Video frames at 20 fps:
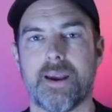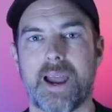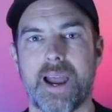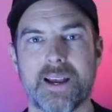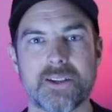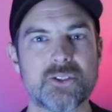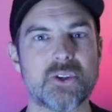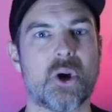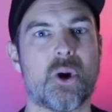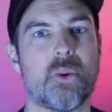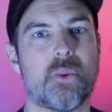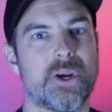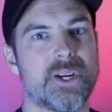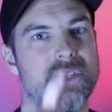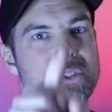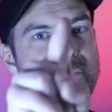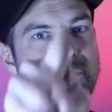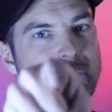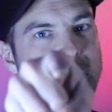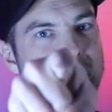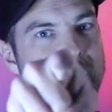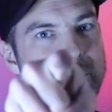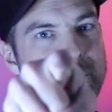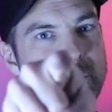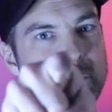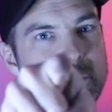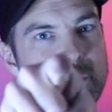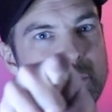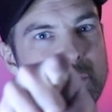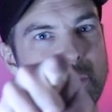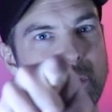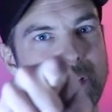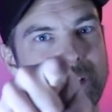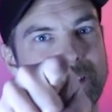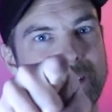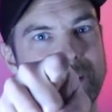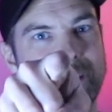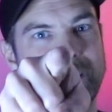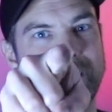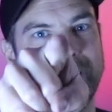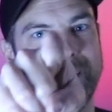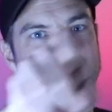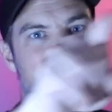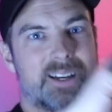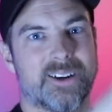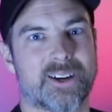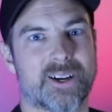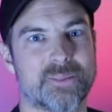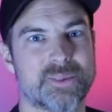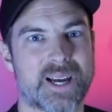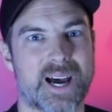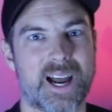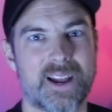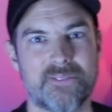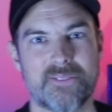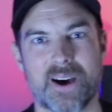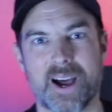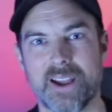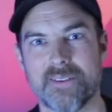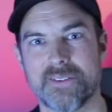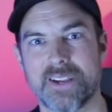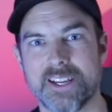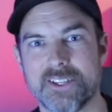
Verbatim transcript: As always, freedom through strength. Here comes a high five.